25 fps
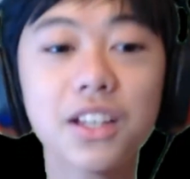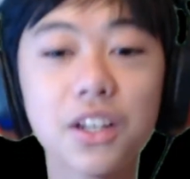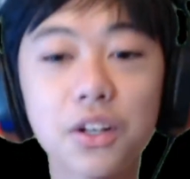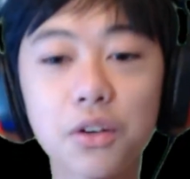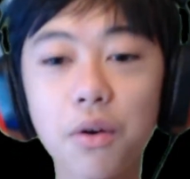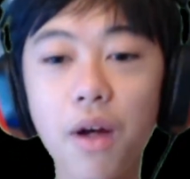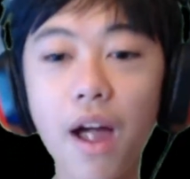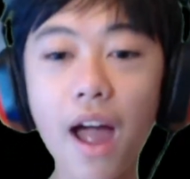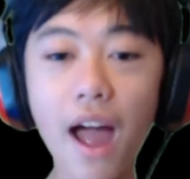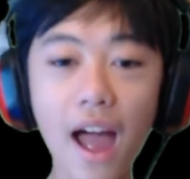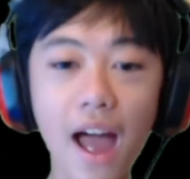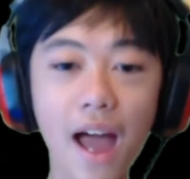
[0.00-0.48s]
the
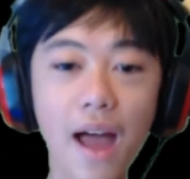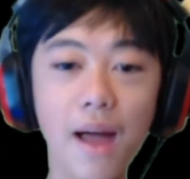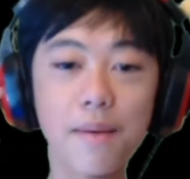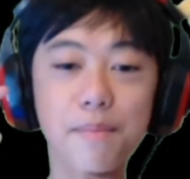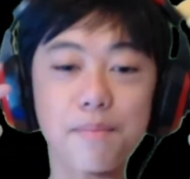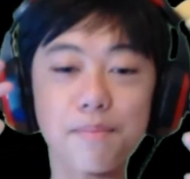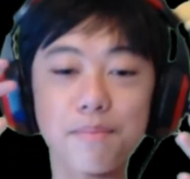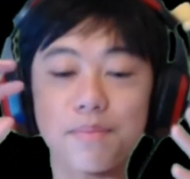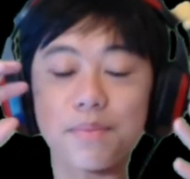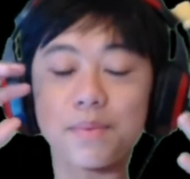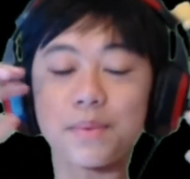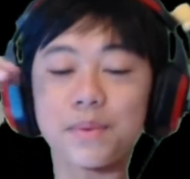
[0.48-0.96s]

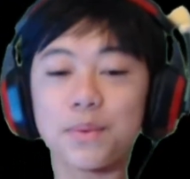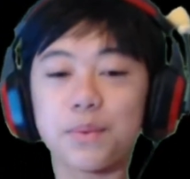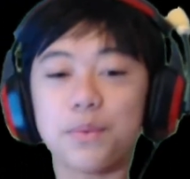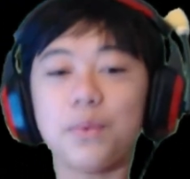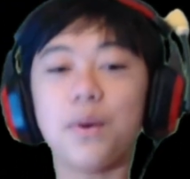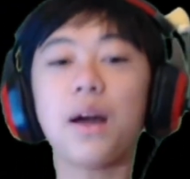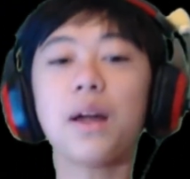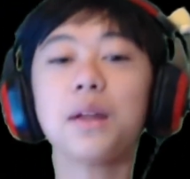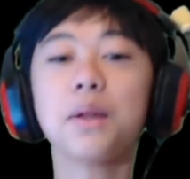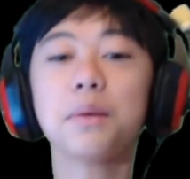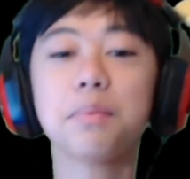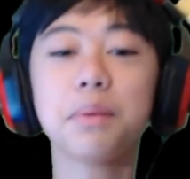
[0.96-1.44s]
crap?
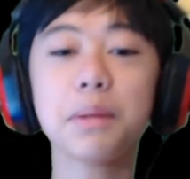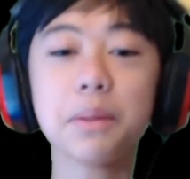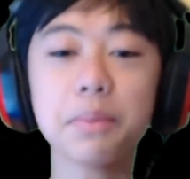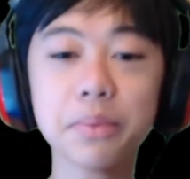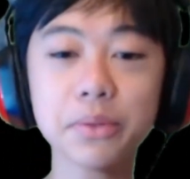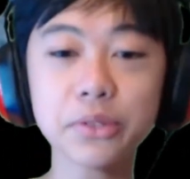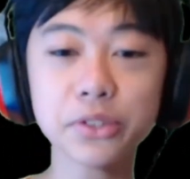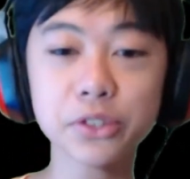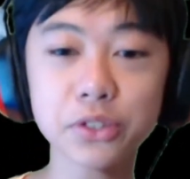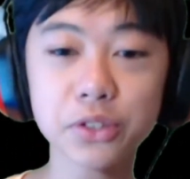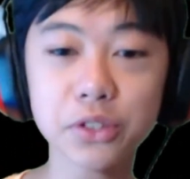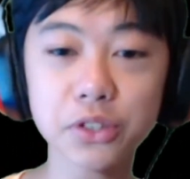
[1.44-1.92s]
Why do
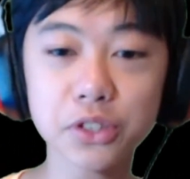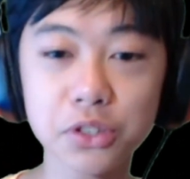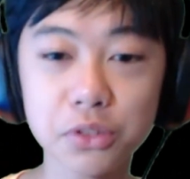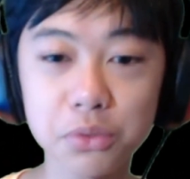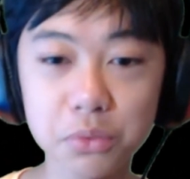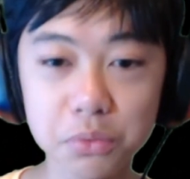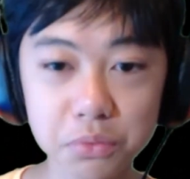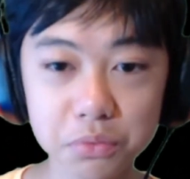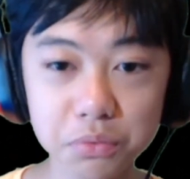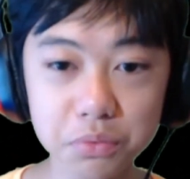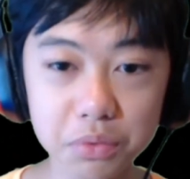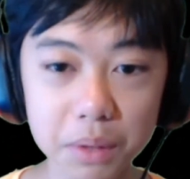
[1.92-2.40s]
people
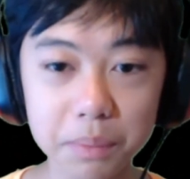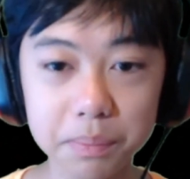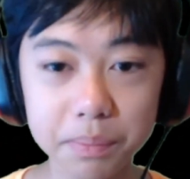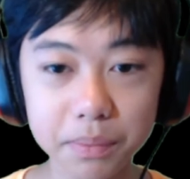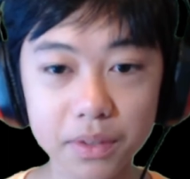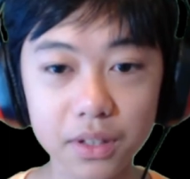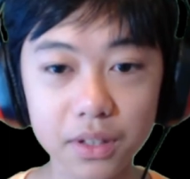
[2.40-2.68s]
search strip